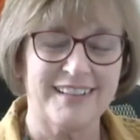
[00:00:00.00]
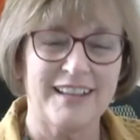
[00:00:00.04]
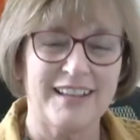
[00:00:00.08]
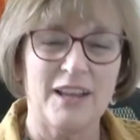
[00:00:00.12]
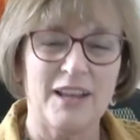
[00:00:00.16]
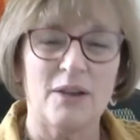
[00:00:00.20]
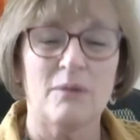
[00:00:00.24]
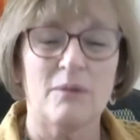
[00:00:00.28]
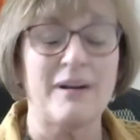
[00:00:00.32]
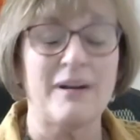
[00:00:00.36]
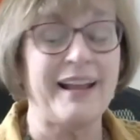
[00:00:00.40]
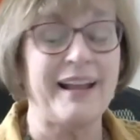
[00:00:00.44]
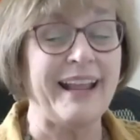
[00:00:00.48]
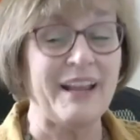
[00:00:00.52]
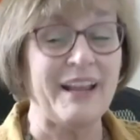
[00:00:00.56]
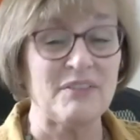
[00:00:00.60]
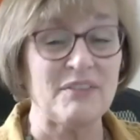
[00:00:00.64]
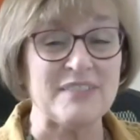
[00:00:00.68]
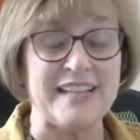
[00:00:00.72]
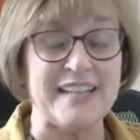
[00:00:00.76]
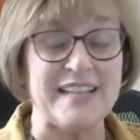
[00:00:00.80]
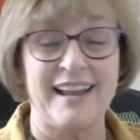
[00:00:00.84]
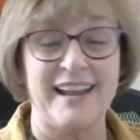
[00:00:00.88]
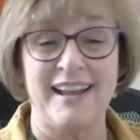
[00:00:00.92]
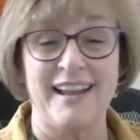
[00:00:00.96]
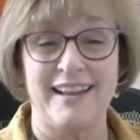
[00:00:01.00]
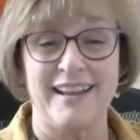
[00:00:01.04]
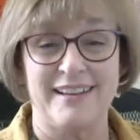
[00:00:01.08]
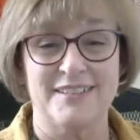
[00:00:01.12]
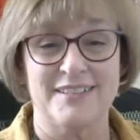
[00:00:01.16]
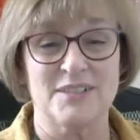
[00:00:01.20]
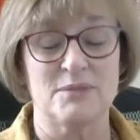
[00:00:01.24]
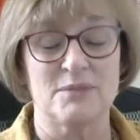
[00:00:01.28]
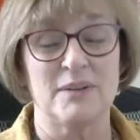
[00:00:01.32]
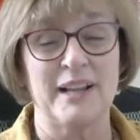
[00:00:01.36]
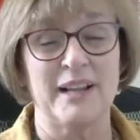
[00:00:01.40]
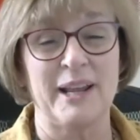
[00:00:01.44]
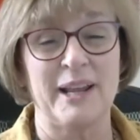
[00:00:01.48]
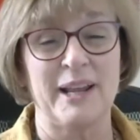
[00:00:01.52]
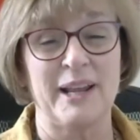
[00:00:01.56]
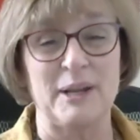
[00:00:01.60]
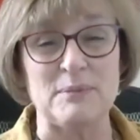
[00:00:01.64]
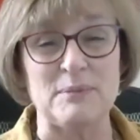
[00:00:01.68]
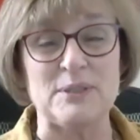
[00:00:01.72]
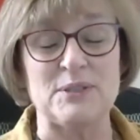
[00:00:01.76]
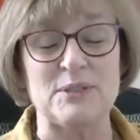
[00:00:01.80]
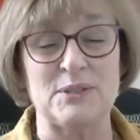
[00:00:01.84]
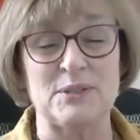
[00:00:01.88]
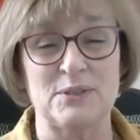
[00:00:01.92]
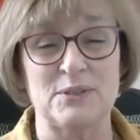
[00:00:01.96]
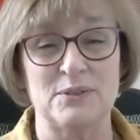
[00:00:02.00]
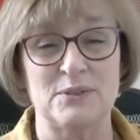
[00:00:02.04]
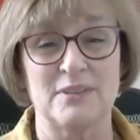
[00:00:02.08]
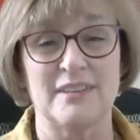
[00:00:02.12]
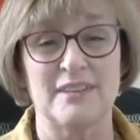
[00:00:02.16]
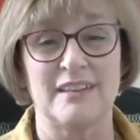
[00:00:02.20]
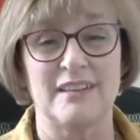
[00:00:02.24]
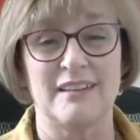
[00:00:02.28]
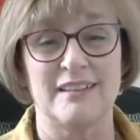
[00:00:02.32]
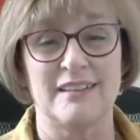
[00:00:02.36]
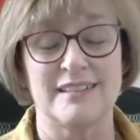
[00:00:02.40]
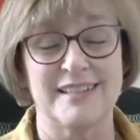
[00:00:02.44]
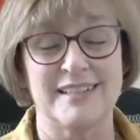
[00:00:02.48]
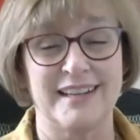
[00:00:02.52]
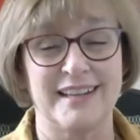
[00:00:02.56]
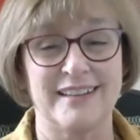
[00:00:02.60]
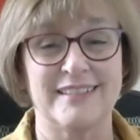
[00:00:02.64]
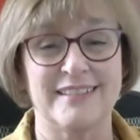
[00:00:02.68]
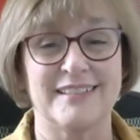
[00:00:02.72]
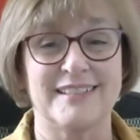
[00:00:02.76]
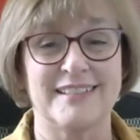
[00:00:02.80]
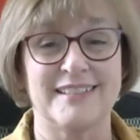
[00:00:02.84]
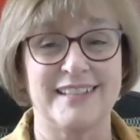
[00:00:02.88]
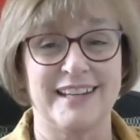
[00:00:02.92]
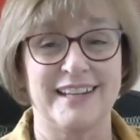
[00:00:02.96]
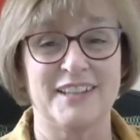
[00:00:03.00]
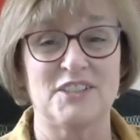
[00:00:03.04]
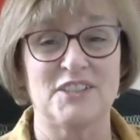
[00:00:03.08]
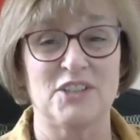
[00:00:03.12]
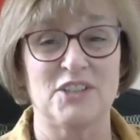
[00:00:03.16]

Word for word: Yeah. Well, I have to ask, what happened to the Day of the Dead